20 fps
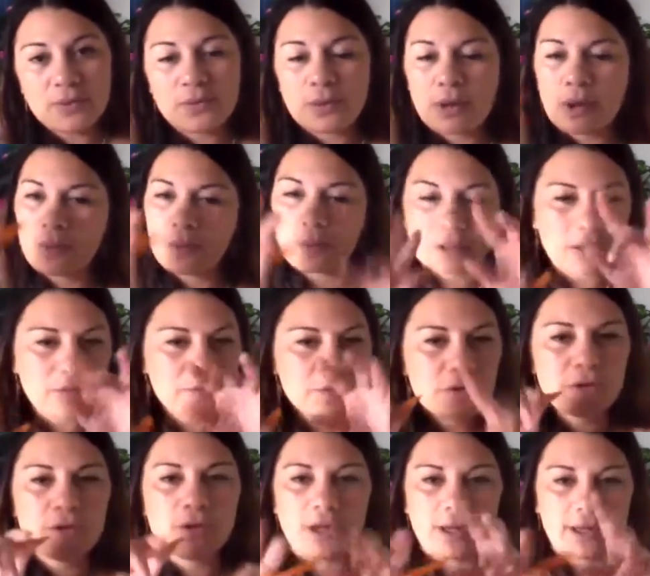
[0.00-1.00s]
Right, whatever
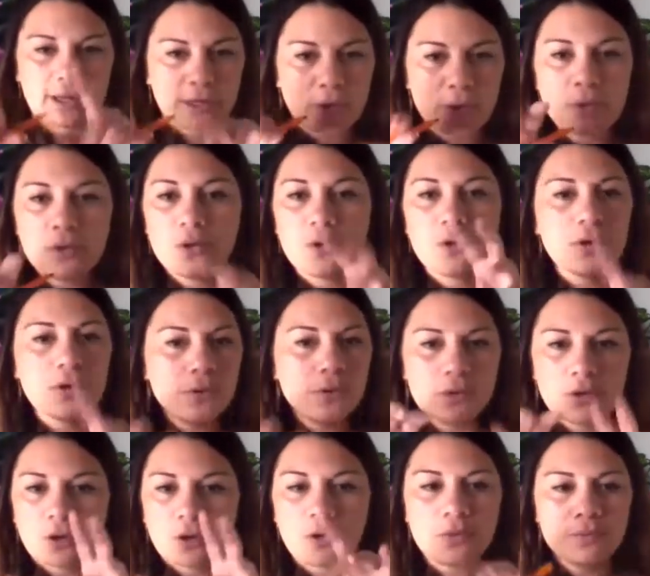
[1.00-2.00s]
you like. Go girl,
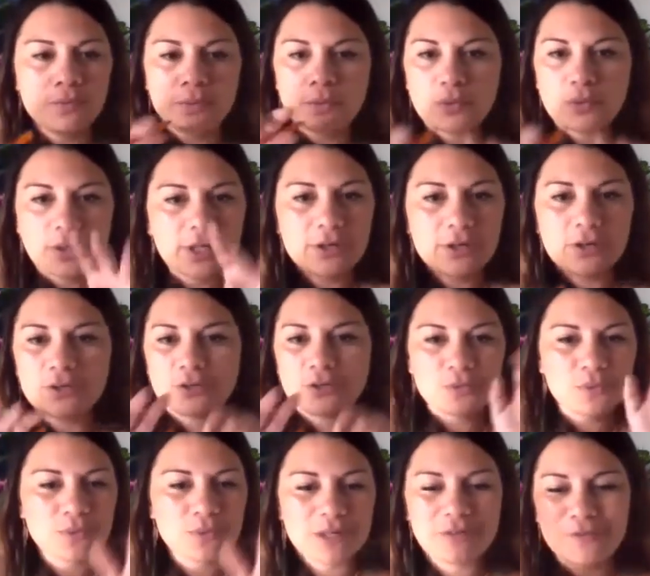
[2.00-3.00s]
go boy, go
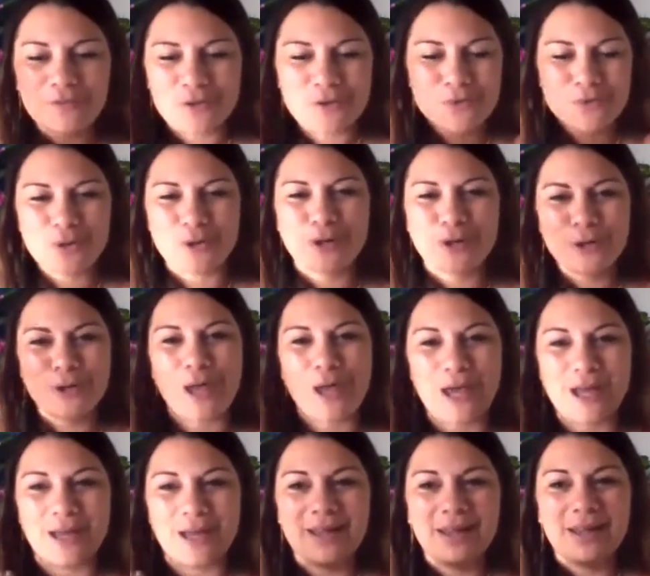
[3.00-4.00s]
do whatever you want in
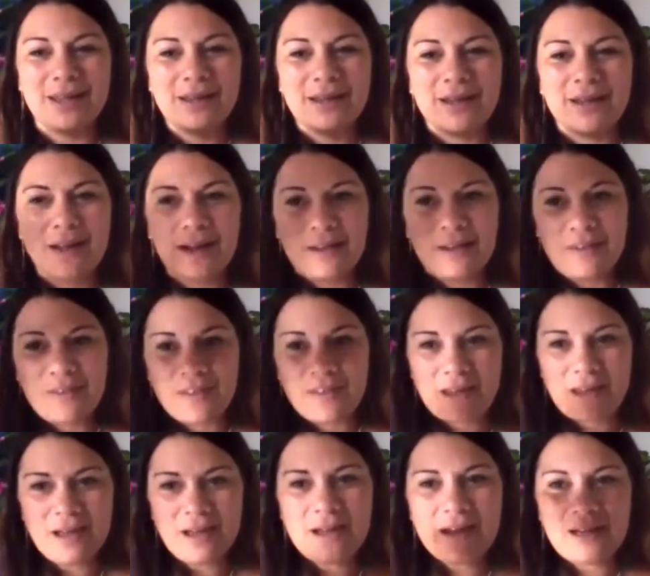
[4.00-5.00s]
there,
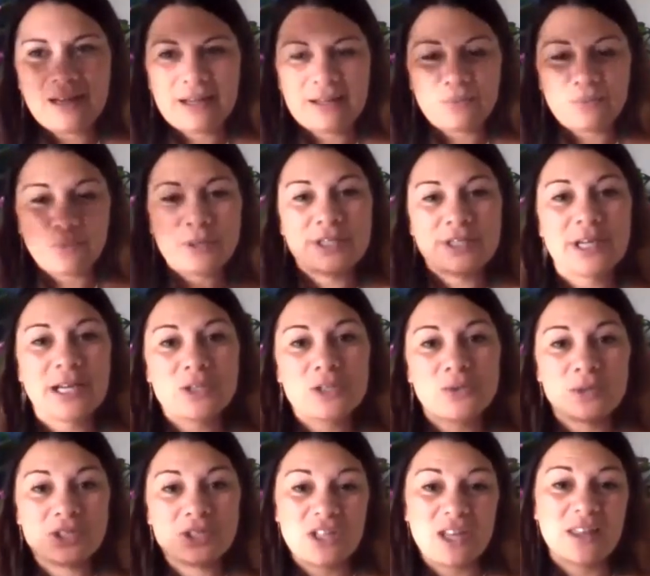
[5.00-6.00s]
and reach out
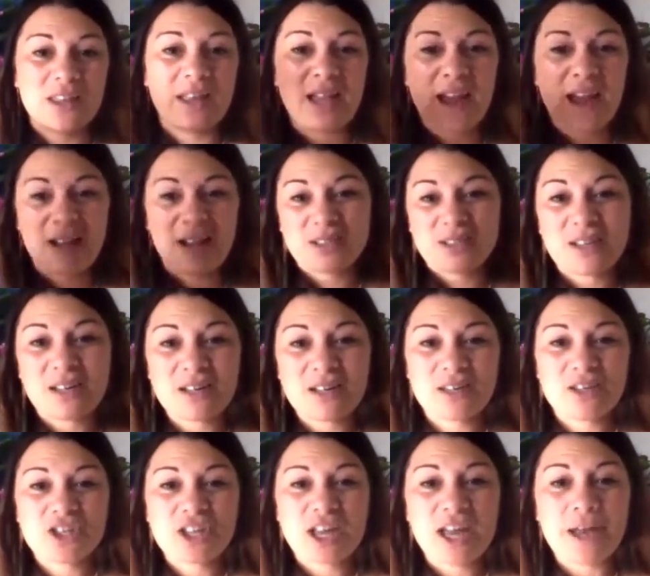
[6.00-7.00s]
to each other outside of
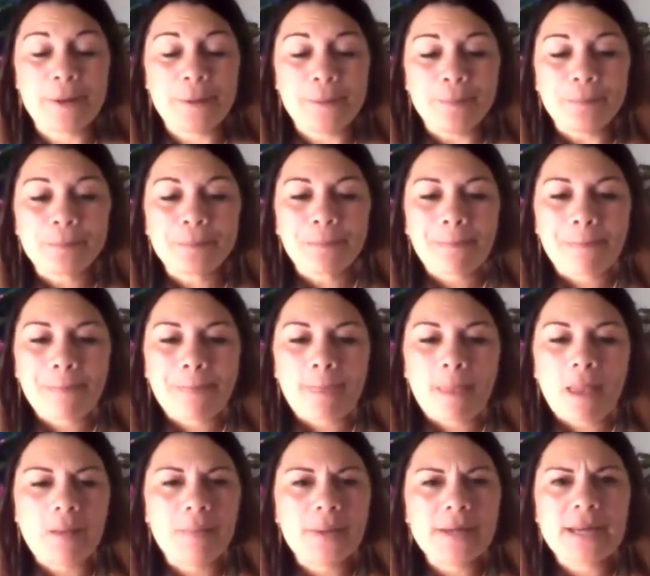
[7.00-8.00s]
the chat.
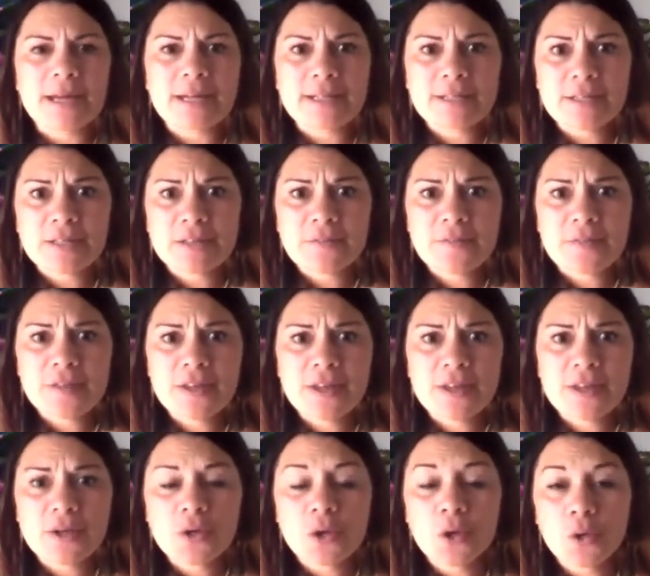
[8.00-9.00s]
Outside of
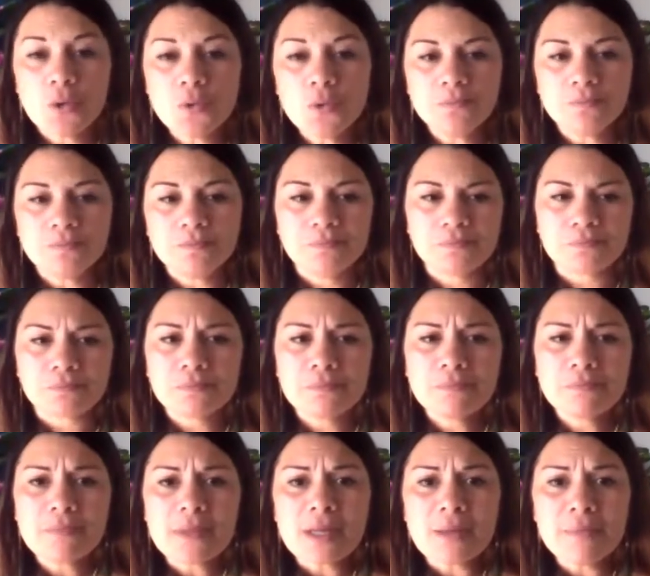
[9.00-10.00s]
the call.
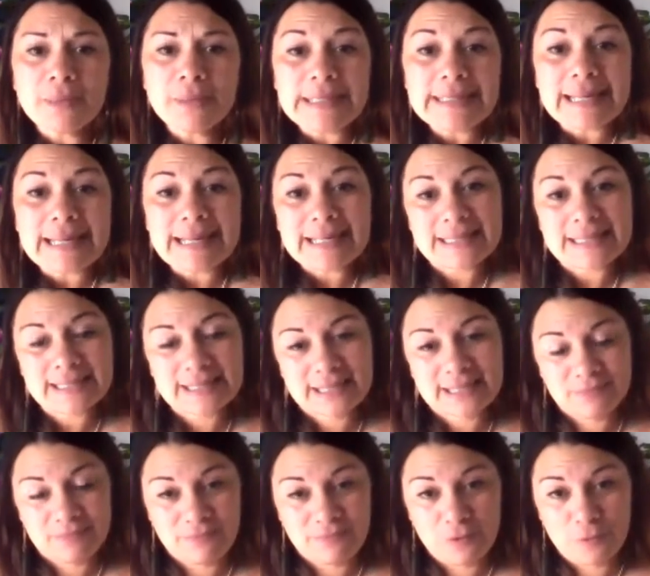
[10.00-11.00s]
Please ask
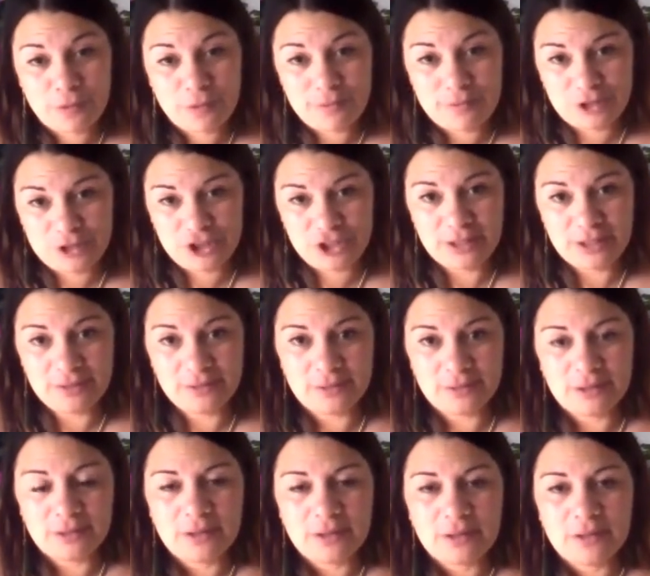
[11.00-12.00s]
for permission
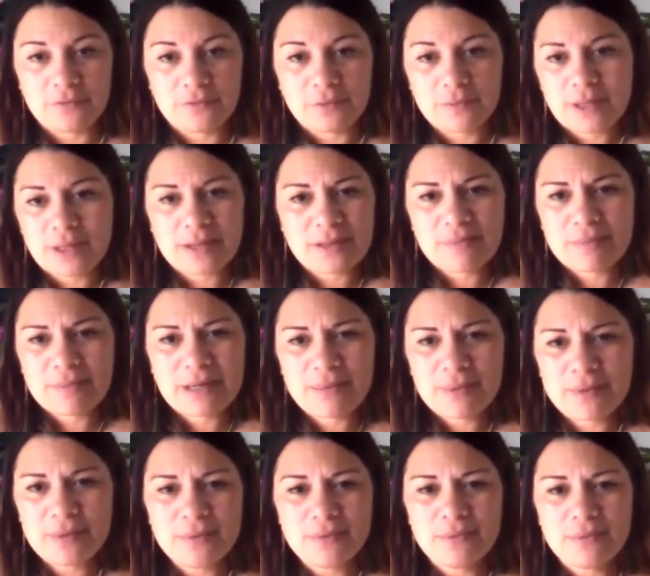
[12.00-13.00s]
from the other
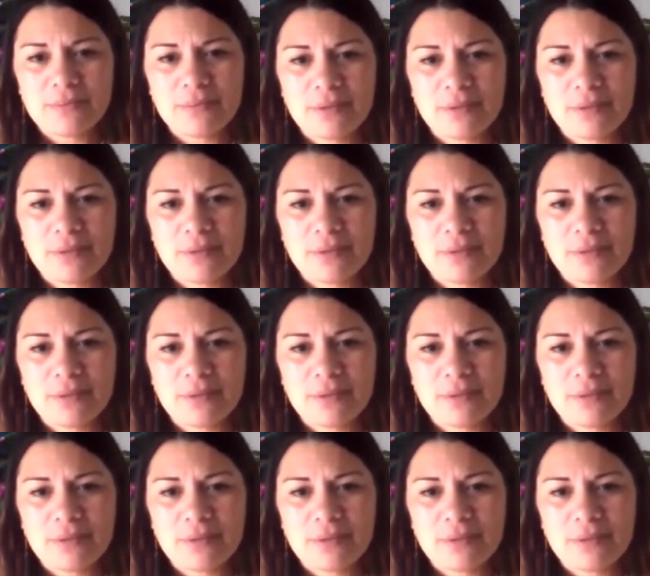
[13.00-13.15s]
people.